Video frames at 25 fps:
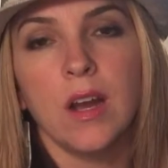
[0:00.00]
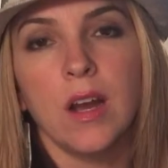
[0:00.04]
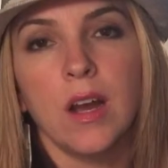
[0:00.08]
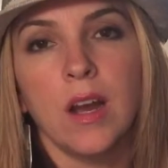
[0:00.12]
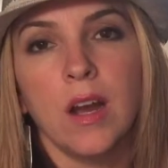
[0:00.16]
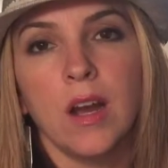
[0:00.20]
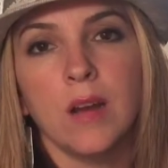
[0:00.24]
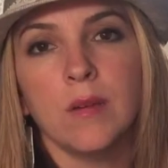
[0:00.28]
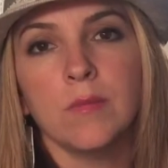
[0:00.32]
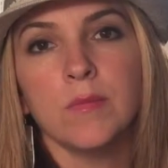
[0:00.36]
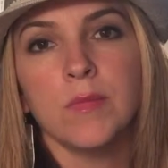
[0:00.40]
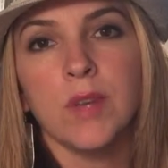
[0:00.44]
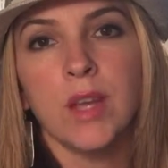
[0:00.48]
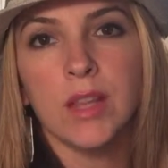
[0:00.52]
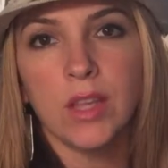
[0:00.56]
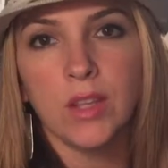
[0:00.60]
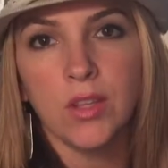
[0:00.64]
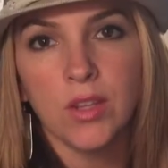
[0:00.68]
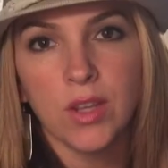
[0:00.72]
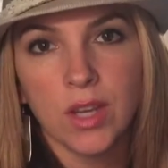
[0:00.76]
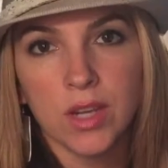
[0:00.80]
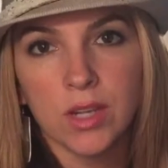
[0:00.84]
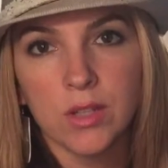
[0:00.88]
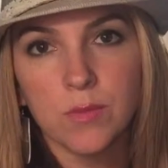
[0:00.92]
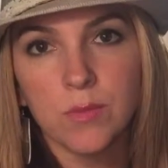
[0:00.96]
and then
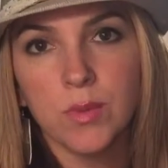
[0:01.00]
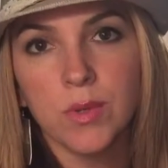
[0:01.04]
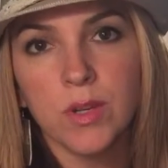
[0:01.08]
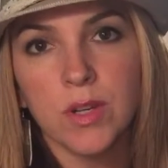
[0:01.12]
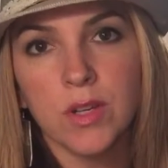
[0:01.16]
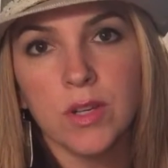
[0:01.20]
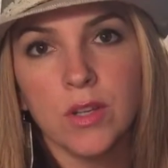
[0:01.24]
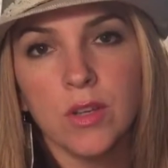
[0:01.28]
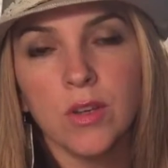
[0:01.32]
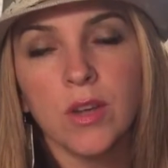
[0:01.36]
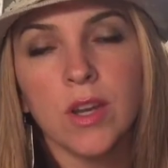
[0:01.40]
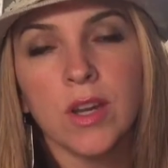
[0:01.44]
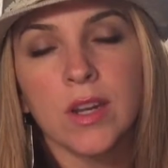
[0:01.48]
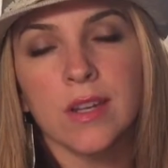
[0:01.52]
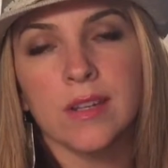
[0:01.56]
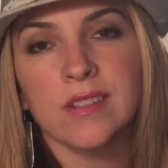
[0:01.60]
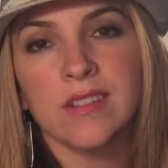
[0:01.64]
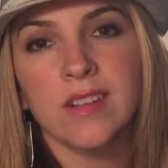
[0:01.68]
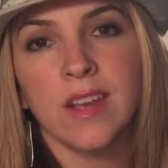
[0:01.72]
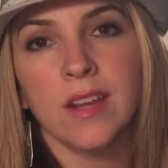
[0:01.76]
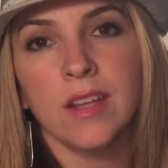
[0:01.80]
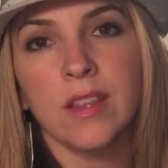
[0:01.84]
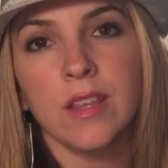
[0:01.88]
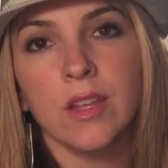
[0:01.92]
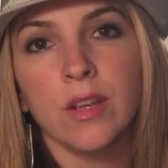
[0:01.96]
you got to
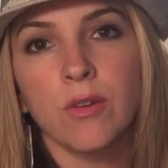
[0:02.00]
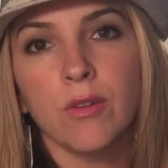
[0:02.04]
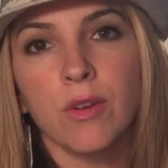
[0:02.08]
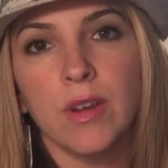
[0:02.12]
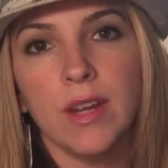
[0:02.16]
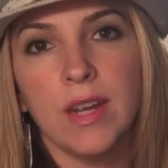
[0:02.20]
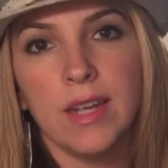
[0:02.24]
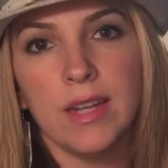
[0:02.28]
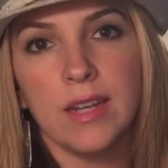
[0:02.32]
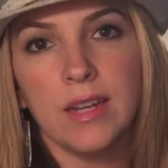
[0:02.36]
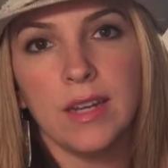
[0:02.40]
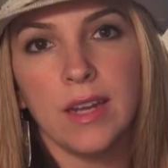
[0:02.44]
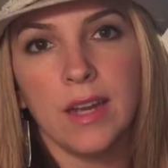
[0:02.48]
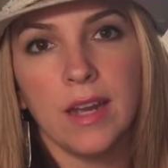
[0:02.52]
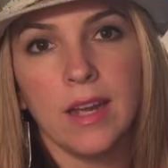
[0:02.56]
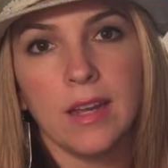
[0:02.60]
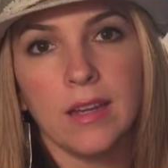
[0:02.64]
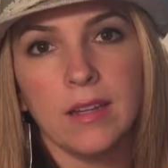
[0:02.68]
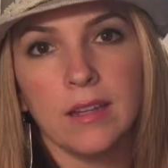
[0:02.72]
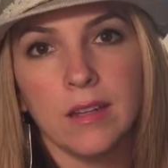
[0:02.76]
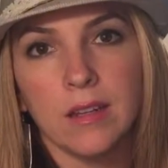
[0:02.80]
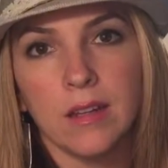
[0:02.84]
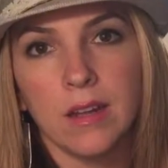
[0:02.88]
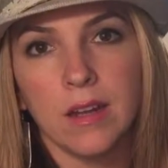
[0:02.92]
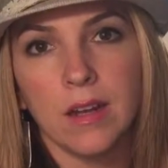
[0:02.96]
assign the grade
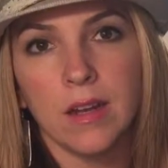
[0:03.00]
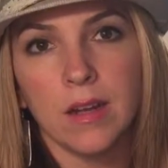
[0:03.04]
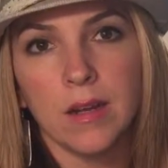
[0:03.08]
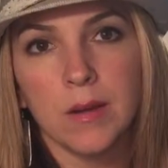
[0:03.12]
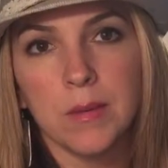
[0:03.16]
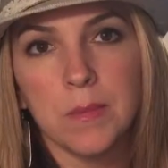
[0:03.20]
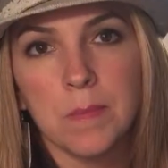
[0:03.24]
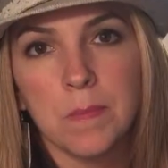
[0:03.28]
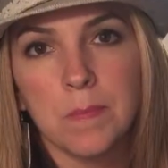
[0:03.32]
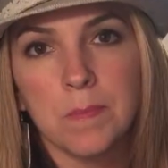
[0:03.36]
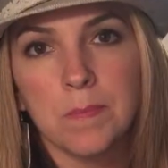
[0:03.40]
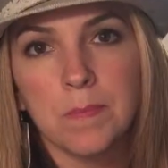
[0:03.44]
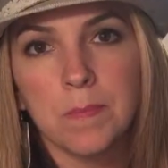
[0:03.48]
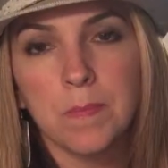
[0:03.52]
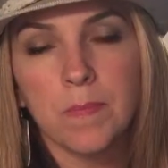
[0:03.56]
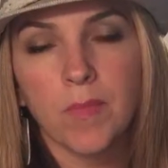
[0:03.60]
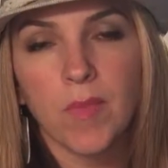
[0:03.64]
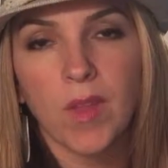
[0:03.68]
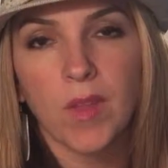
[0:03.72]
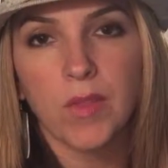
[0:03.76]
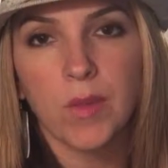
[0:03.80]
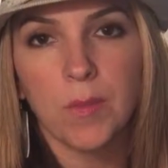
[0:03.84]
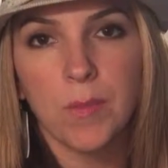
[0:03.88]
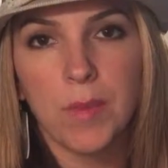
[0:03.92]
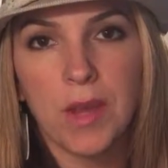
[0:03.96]
and
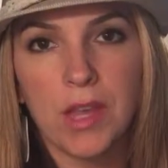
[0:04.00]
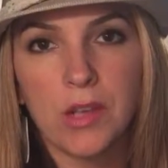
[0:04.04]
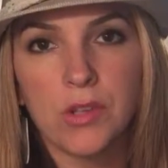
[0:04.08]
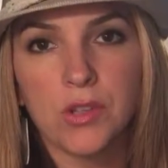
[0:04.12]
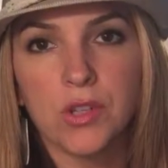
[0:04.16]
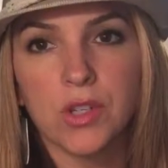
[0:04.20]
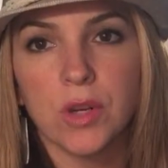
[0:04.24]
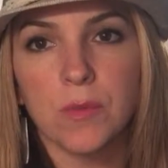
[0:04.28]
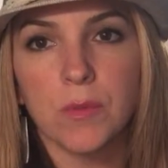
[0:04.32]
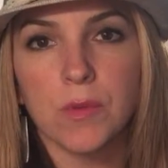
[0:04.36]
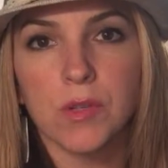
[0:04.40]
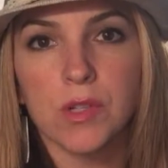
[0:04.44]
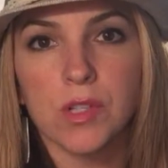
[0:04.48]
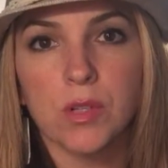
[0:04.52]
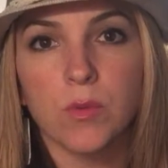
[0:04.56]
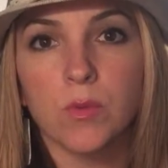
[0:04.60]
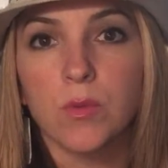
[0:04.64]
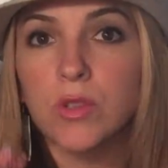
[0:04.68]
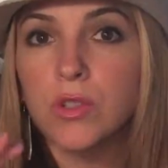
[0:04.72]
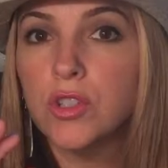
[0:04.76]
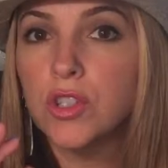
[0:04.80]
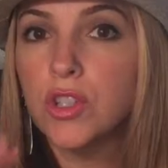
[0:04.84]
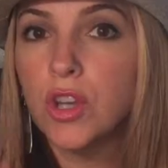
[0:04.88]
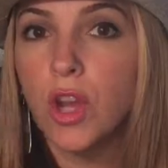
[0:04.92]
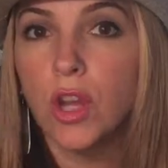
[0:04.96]
the page number. So
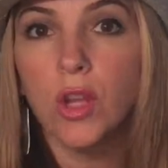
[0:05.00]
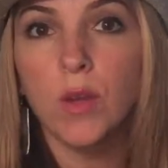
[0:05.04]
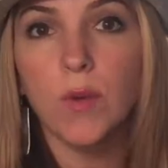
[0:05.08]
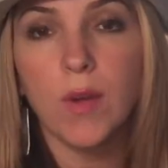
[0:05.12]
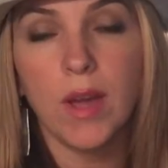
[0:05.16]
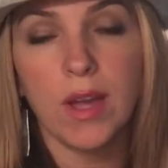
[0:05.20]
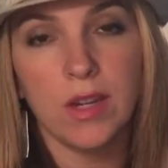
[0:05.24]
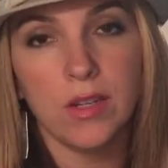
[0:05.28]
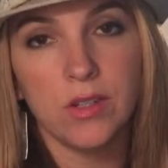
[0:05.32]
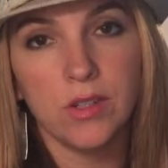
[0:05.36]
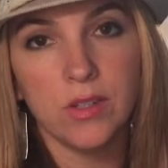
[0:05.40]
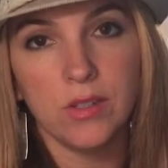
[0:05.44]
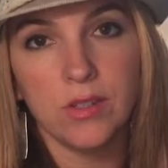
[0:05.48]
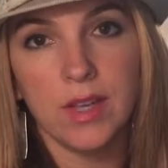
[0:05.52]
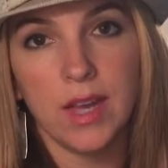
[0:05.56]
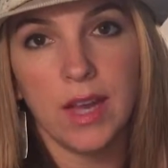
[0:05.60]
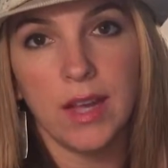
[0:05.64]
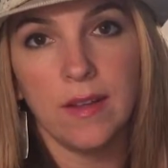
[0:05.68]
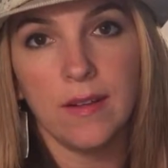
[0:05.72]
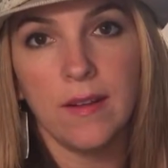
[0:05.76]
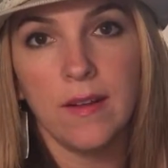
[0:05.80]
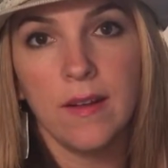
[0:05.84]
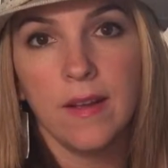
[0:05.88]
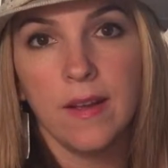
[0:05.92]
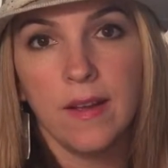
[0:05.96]
we'll show you how to do
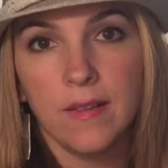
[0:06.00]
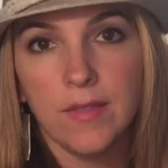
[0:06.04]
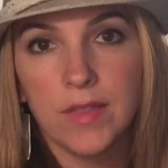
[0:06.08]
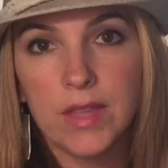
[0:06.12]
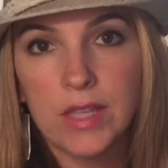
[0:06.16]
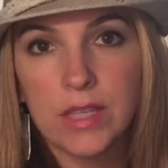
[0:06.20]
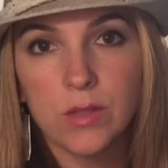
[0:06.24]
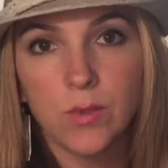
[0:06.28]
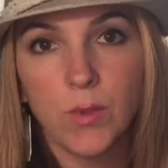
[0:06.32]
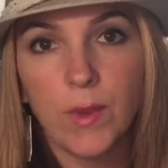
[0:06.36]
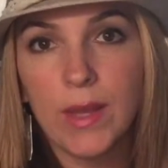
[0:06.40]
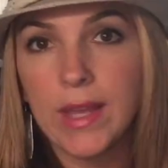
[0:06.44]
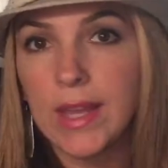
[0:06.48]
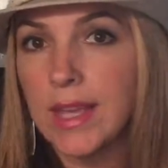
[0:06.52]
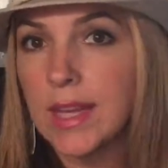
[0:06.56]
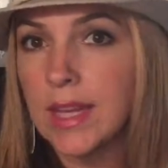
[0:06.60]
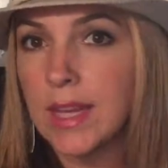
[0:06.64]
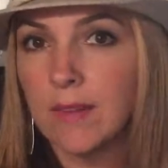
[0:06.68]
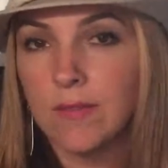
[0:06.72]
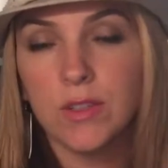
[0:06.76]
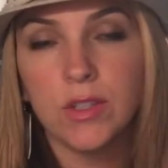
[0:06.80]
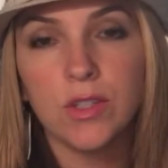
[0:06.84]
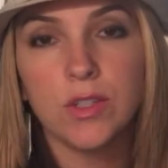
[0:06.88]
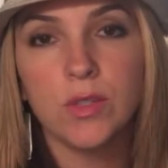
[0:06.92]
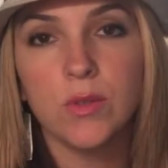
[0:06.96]
that this weekend.
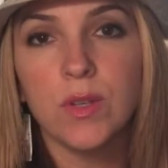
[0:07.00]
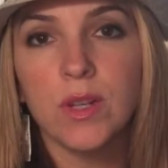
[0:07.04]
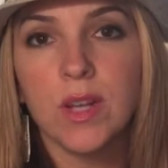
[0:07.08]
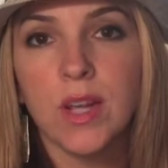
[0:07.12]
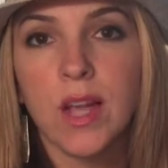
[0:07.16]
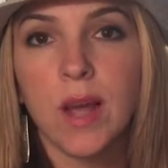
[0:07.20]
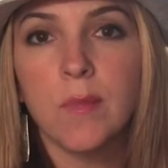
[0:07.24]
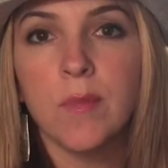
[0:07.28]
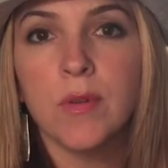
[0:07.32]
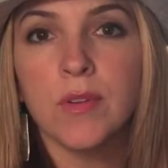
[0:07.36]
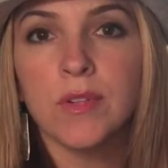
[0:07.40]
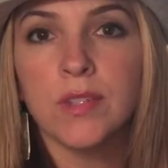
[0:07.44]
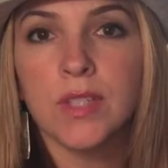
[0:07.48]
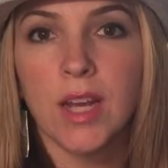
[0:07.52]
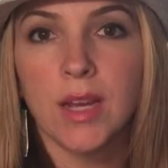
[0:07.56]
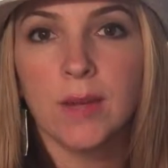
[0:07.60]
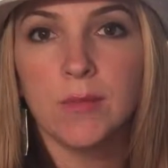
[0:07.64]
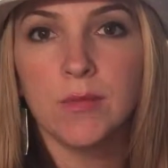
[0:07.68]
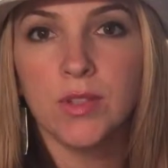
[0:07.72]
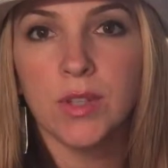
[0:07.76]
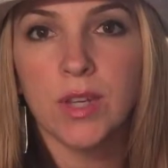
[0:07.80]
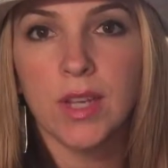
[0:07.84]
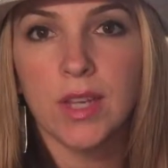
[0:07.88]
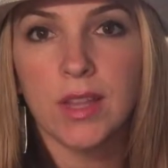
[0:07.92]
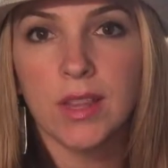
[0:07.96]
After you do it a couple
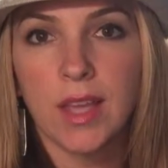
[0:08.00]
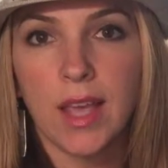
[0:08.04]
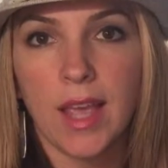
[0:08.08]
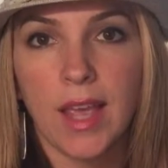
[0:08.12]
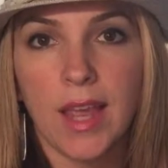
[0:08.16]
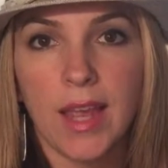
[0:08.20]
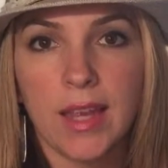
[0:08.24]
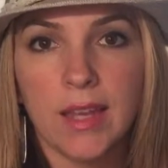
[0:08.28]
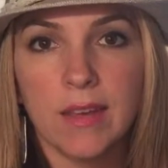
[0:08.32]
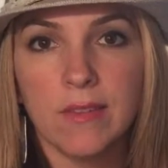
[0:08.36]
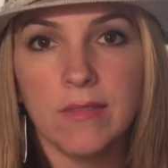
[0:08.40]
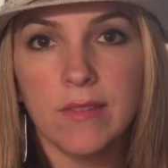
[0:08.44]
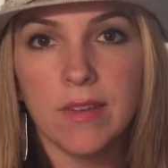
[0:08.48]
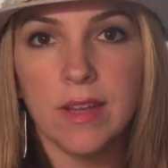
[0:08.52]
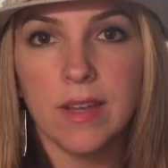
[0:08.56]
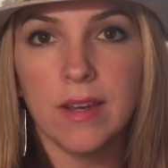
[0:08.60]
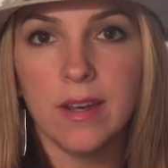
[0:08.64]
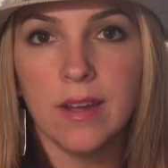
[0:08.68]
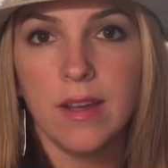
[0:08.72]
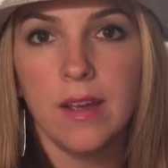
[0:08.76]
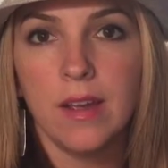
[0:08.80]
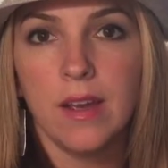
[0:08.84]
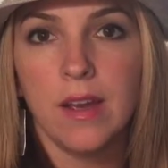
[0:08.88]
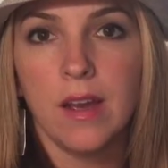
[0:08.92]
times, you'll get the hang of it.